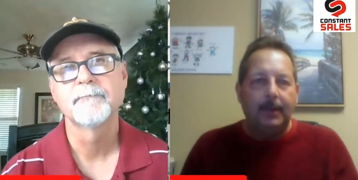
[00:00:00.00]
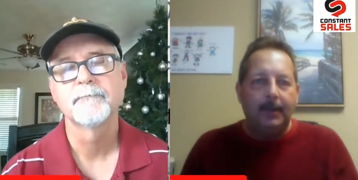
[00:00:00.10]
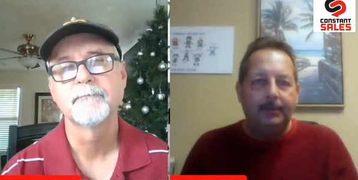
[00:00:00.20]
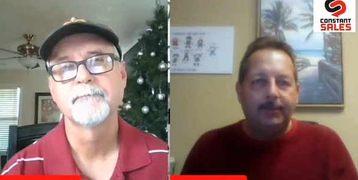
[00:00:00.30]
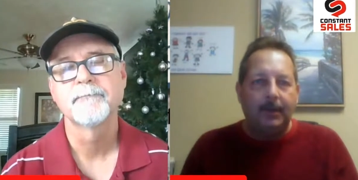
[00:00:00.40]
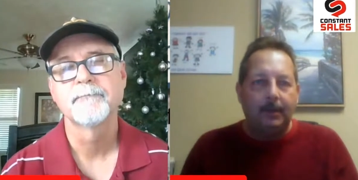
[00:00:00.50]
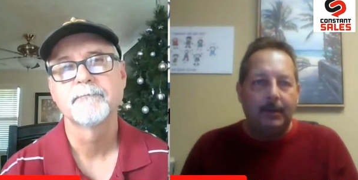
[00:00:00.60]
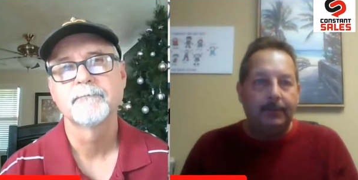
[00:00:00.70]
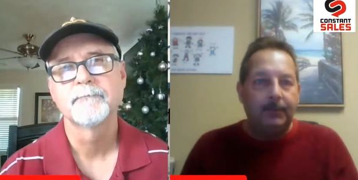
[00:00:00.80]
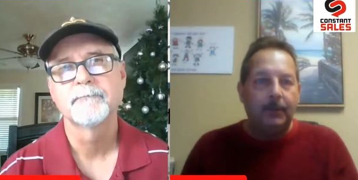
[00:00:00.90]
Speaker 1: If uh,
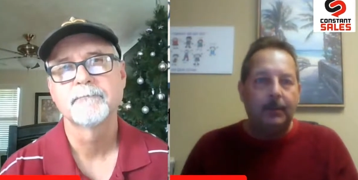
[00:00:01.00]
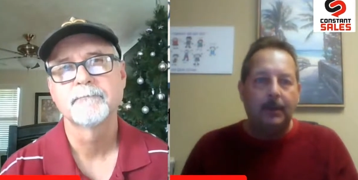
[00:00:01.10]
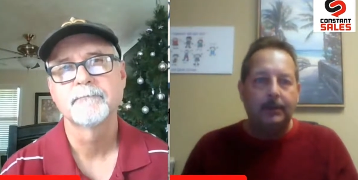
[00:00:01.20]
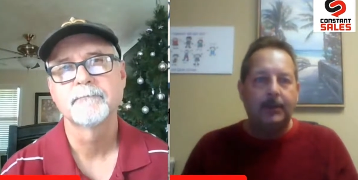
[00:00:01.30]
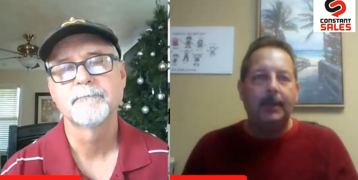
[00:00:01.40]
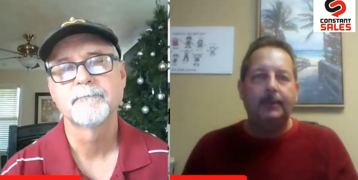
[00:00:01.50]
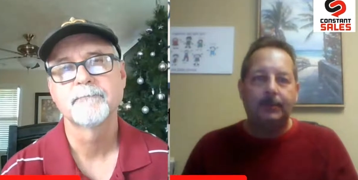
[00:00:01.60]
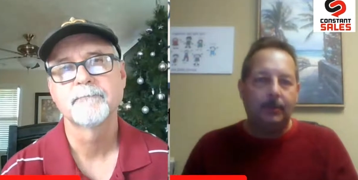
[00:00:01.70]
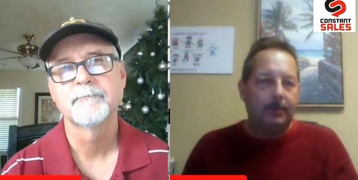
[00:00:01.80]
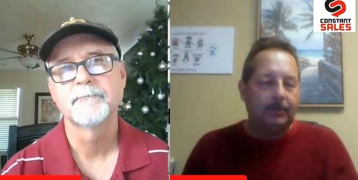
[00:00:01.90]
if you're a chain
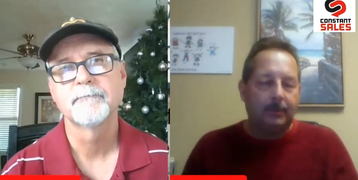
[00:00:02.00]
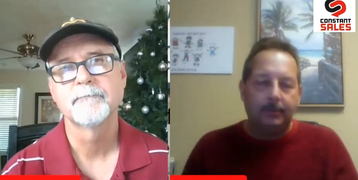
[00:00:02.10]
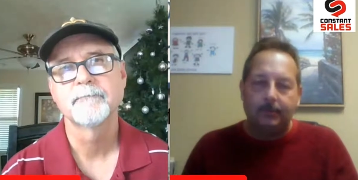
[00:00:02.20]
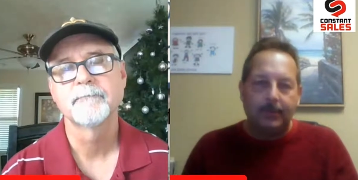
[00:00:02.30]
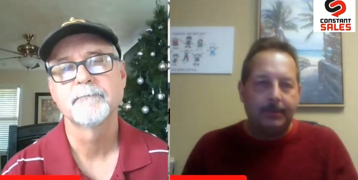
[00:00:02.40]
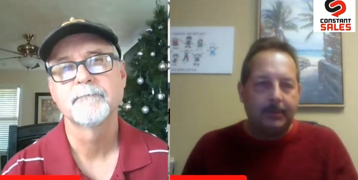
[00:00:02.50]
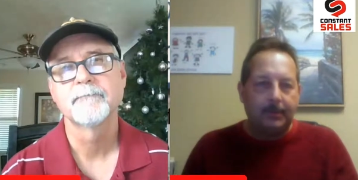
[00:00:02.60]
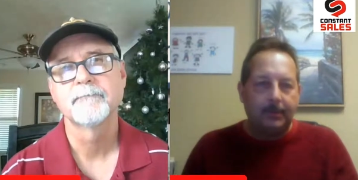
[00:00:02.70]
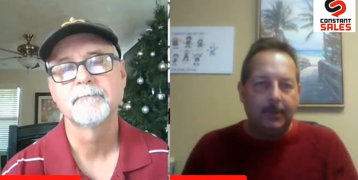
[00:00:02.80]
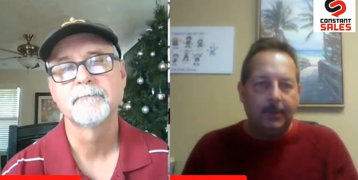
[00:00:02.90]
store or
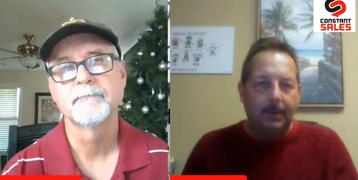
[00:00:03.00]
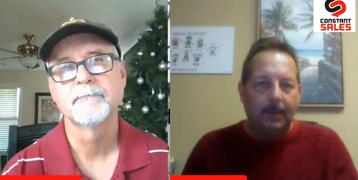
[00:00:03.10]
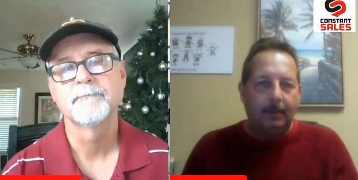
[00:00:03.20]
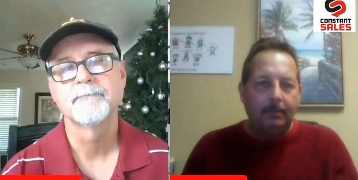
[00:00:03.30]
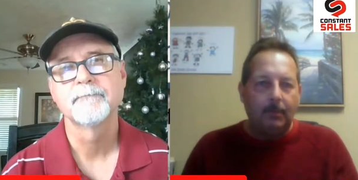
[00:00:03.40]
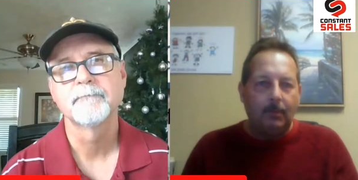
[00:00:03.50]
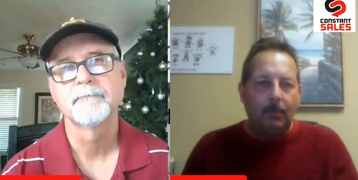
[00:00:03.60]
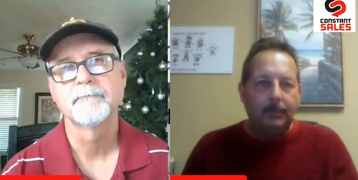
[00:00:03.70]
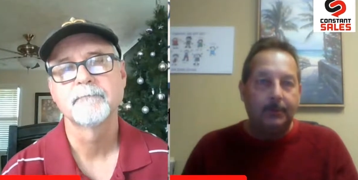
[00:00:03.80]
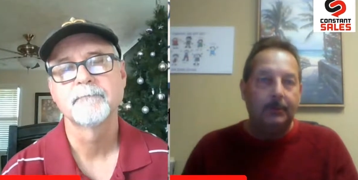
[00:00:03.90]
distributor, um,
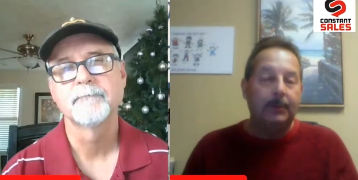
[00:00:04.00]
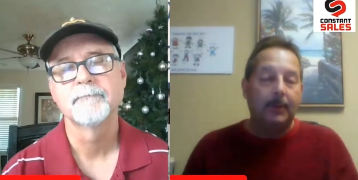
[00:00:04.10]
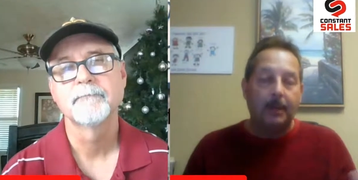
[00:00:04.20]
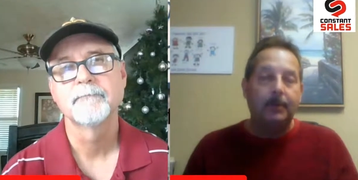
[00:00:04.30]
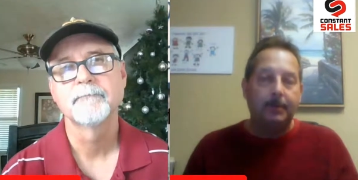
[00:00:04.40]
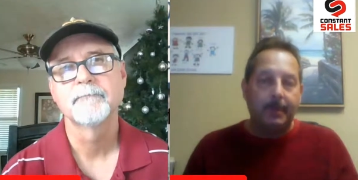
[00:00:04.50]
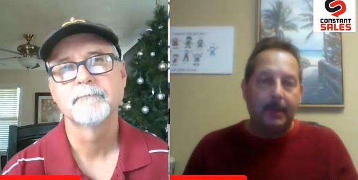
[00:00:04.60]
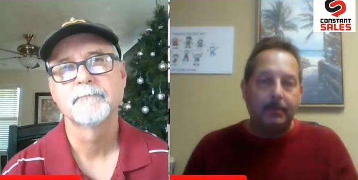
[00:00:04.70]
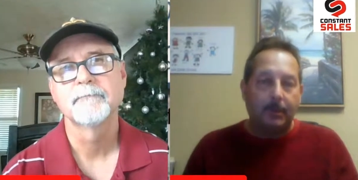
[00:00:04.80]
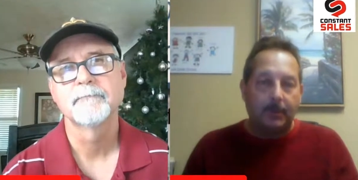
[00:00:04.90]
we certainly know how to do the
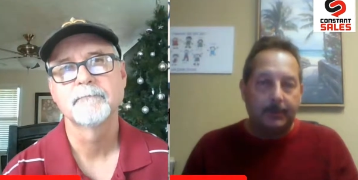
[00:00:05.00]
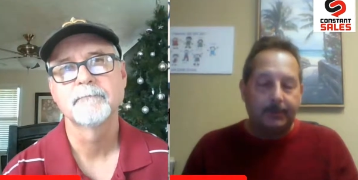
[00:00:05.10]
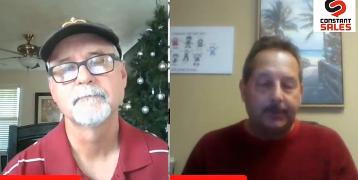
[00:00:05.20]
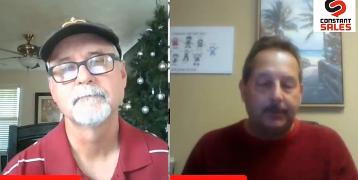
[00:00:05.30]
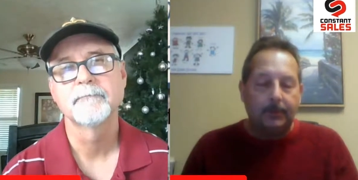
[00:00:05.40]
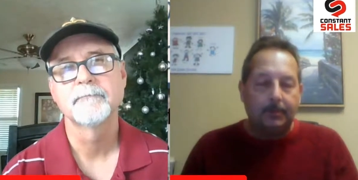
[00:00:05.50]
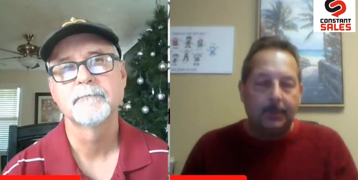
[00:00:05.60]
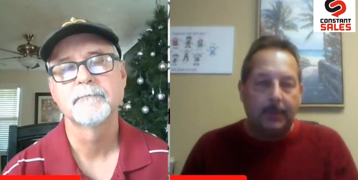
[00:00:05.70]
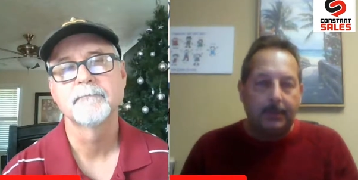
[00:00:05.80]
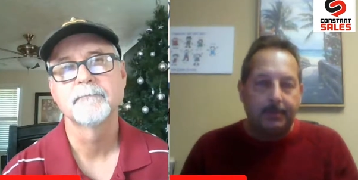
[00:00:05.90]
paid work because if we can do the
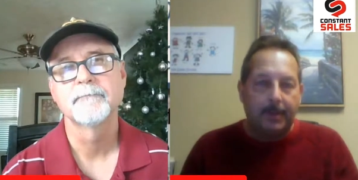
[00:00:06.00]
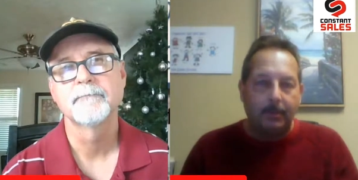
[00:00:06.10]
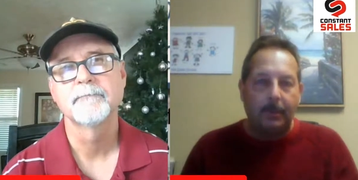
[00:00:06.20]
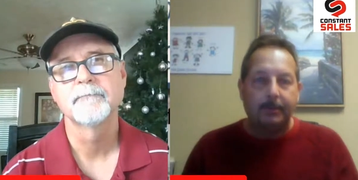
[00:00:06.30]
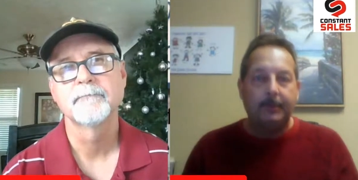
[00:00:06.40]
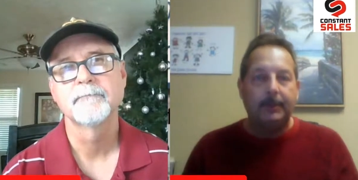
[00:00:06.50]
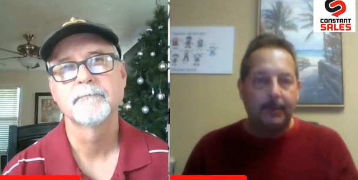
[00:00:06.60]
McLane paid work, we can